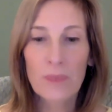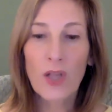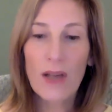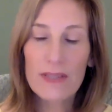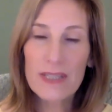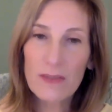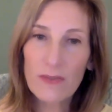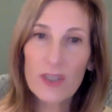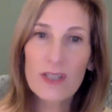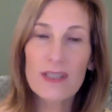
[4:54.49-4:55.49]
you'll have a
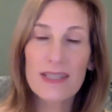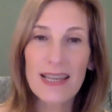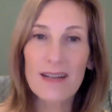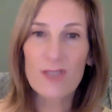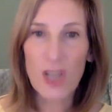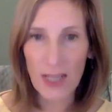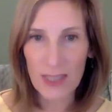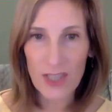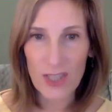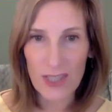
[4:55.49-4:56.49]
different set of
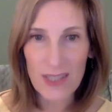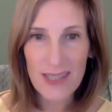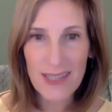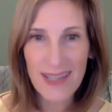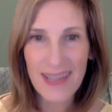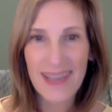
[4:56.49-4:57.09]
challenges